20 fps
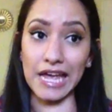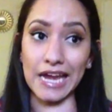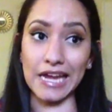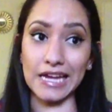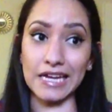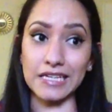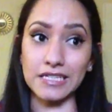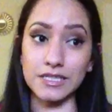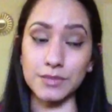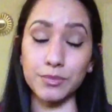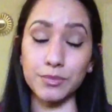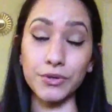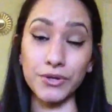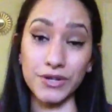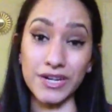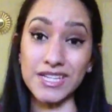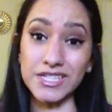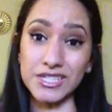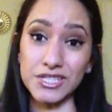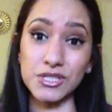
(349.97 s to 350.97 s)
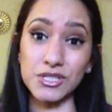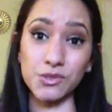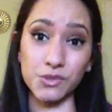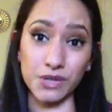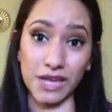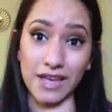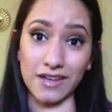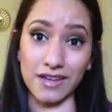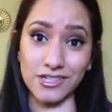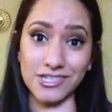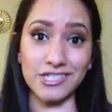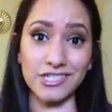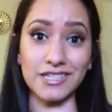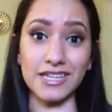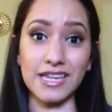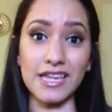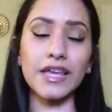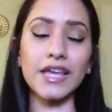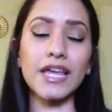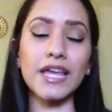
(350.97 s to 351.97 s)
and pretty soon
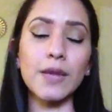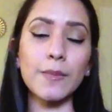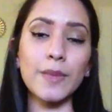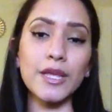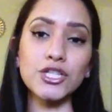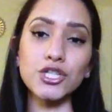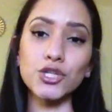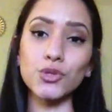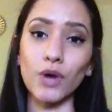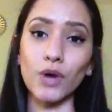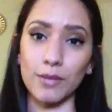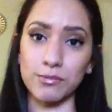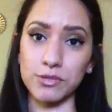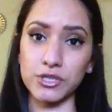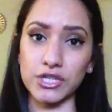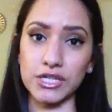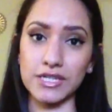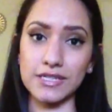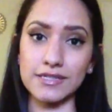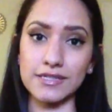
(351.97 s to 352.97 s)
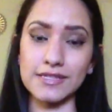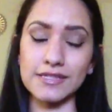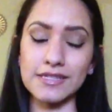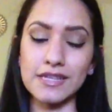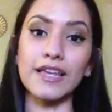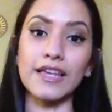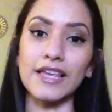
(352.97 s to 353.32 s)
actually. He gave me 2 options.